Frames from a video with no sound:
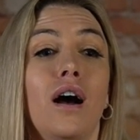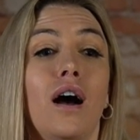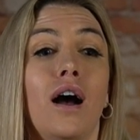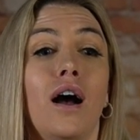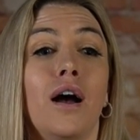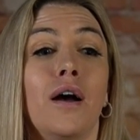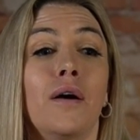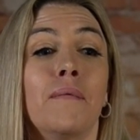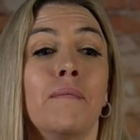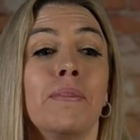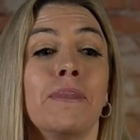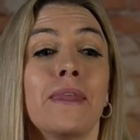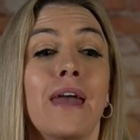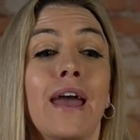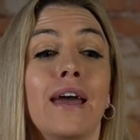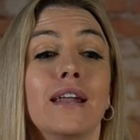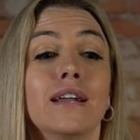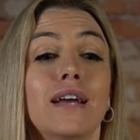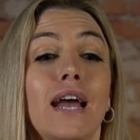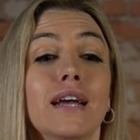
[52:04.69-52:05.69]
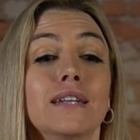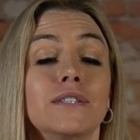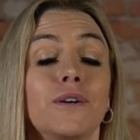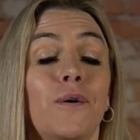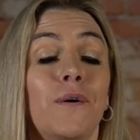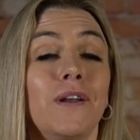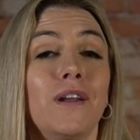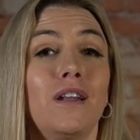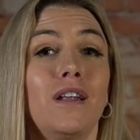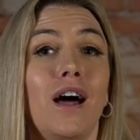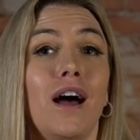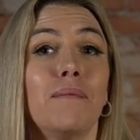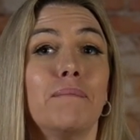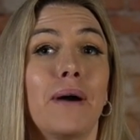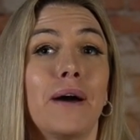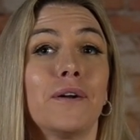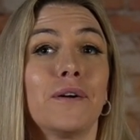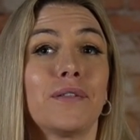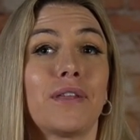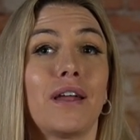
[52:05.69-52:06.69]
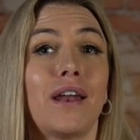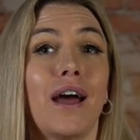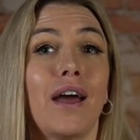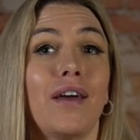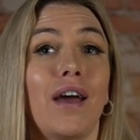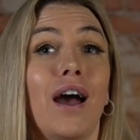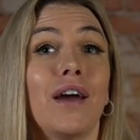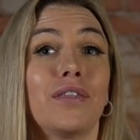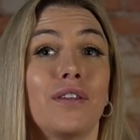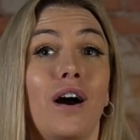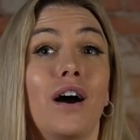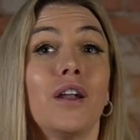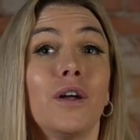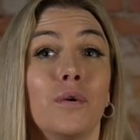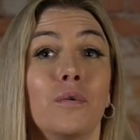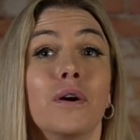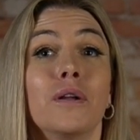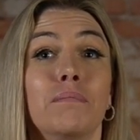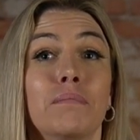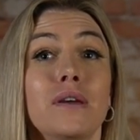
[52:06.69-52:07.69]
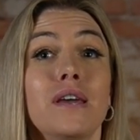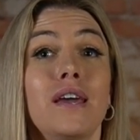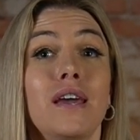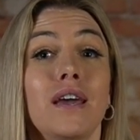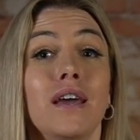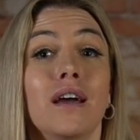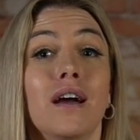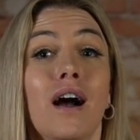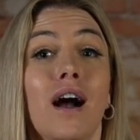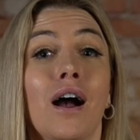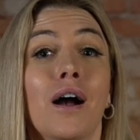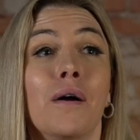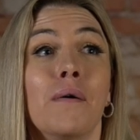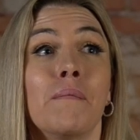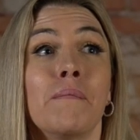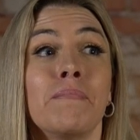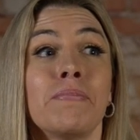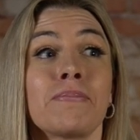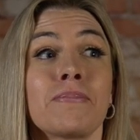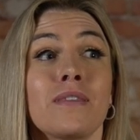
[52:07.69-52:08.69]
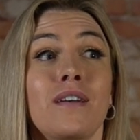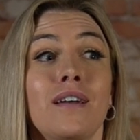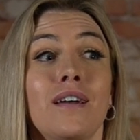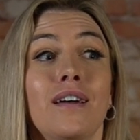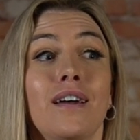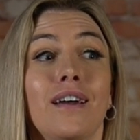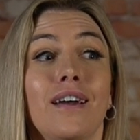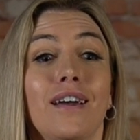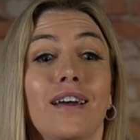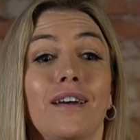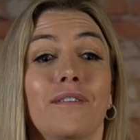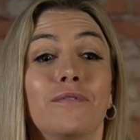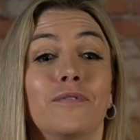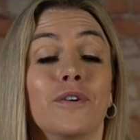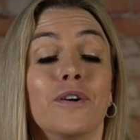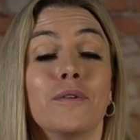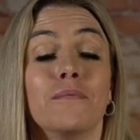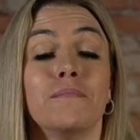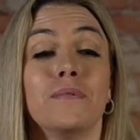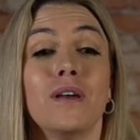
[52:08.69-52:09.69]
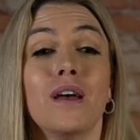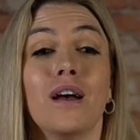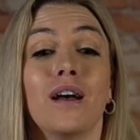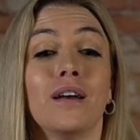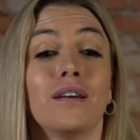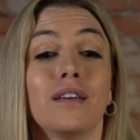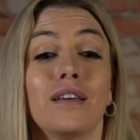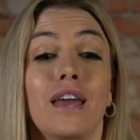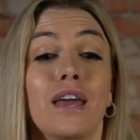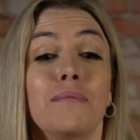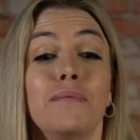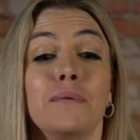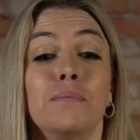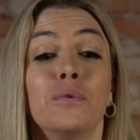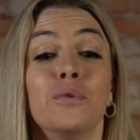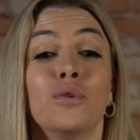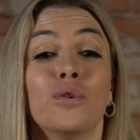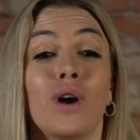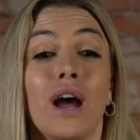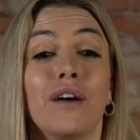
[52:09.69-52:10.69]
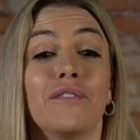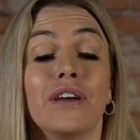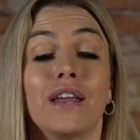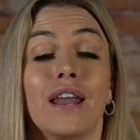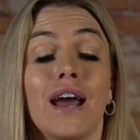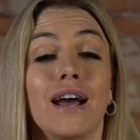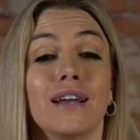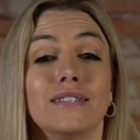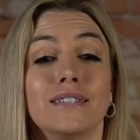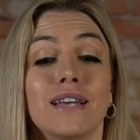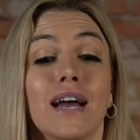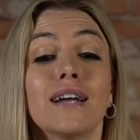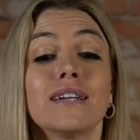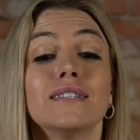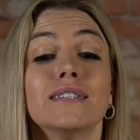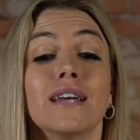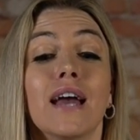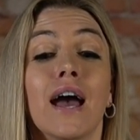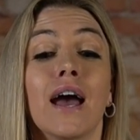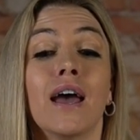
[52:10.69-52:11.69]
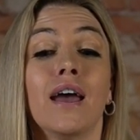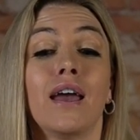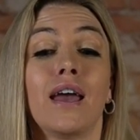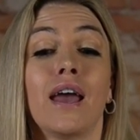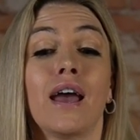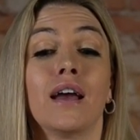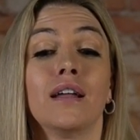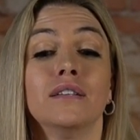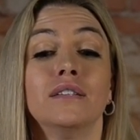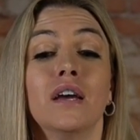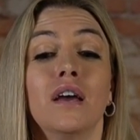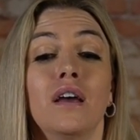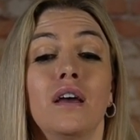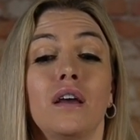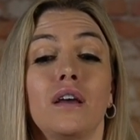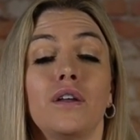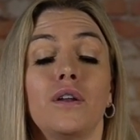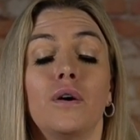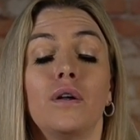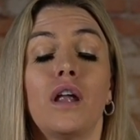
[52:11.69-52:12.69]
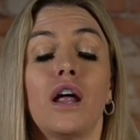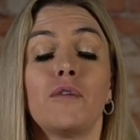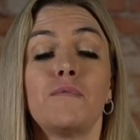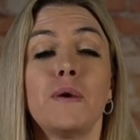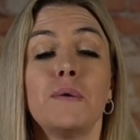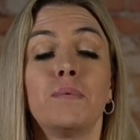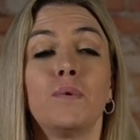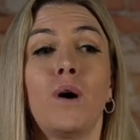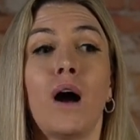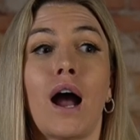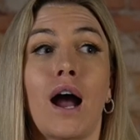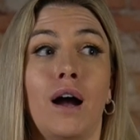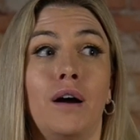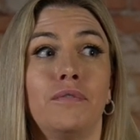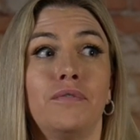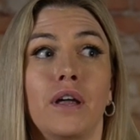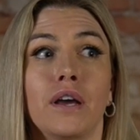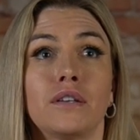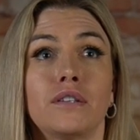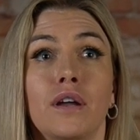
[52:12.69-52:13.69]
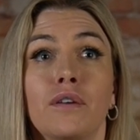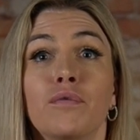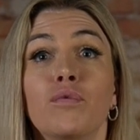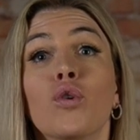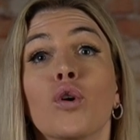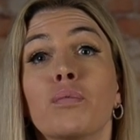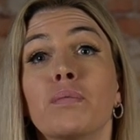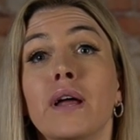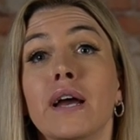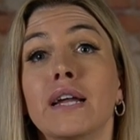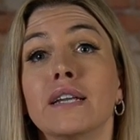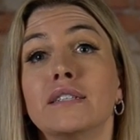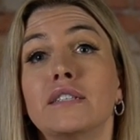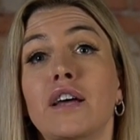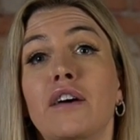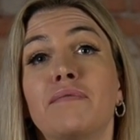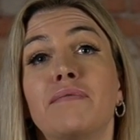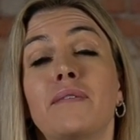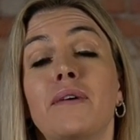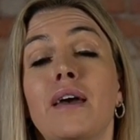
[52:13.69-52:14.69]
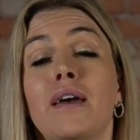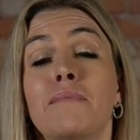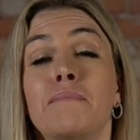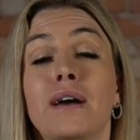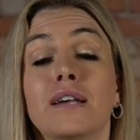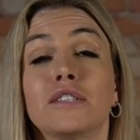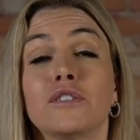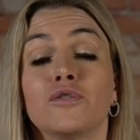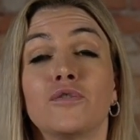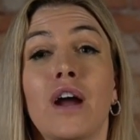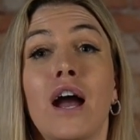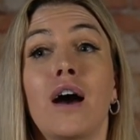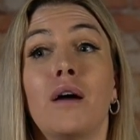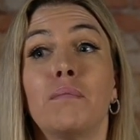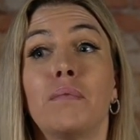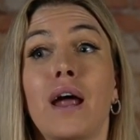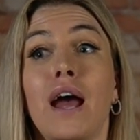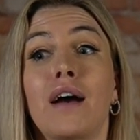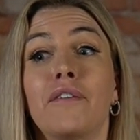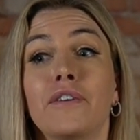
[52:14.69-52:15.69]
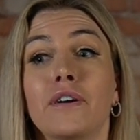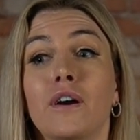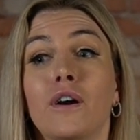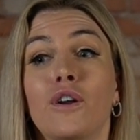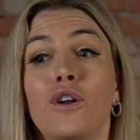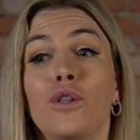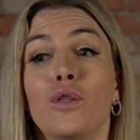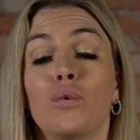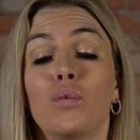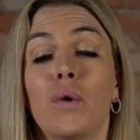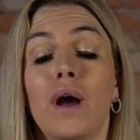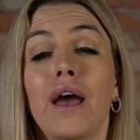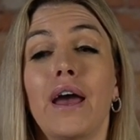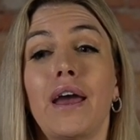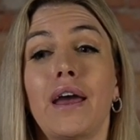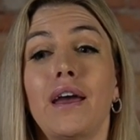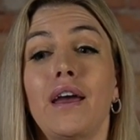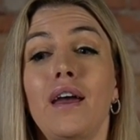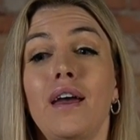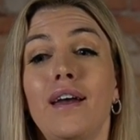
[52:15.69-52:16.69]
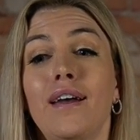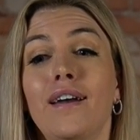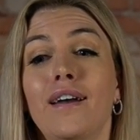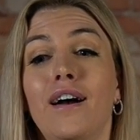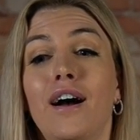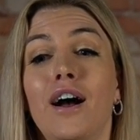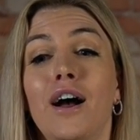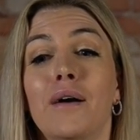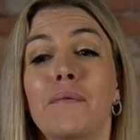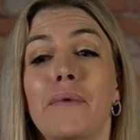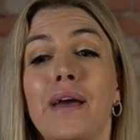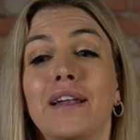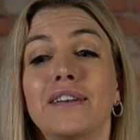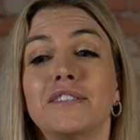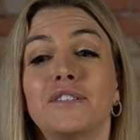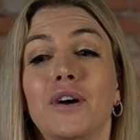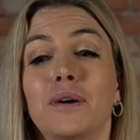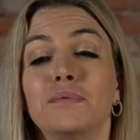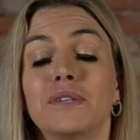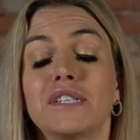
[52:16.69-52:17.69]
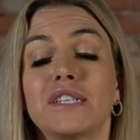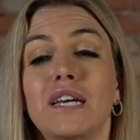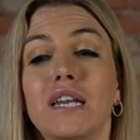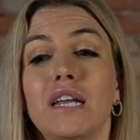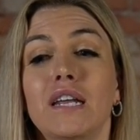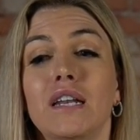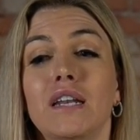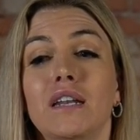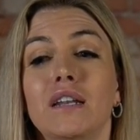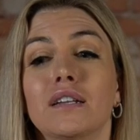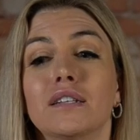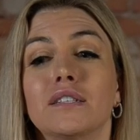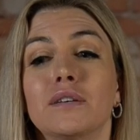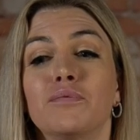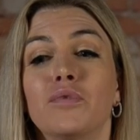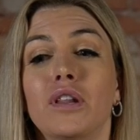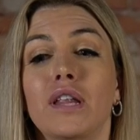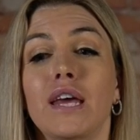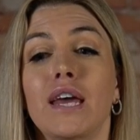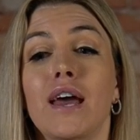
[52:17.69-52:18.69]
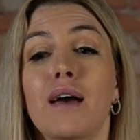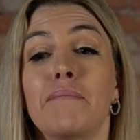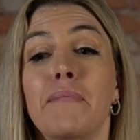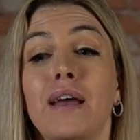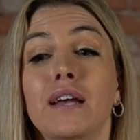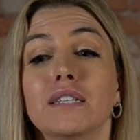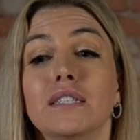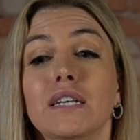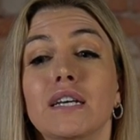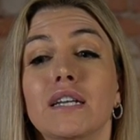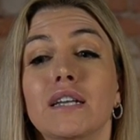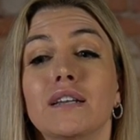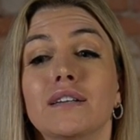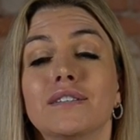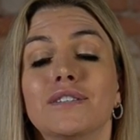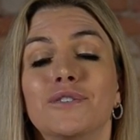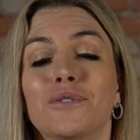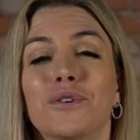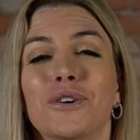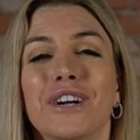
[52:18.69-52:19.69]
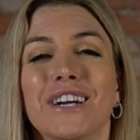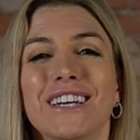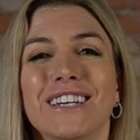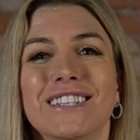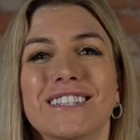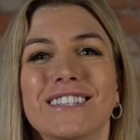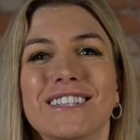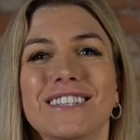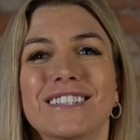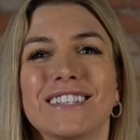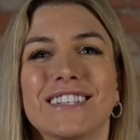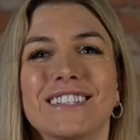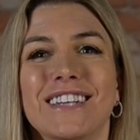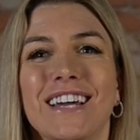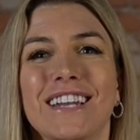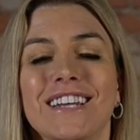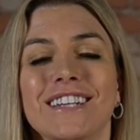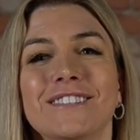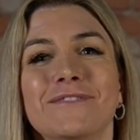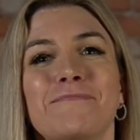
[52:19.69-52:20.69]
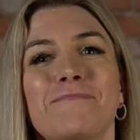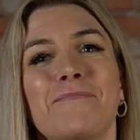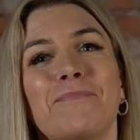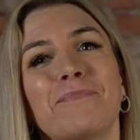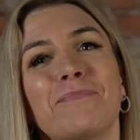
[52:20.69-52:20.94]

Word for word: Um, and it, it's going a lot better than I, I thought it would be um, for uh, gay people who haven't had sex yet. And, you know, a lot of people have like done foreplay and stuff and messed around, but haven't gone all the way. Um, and so I'm just getting some really amazing stories. It's exciting.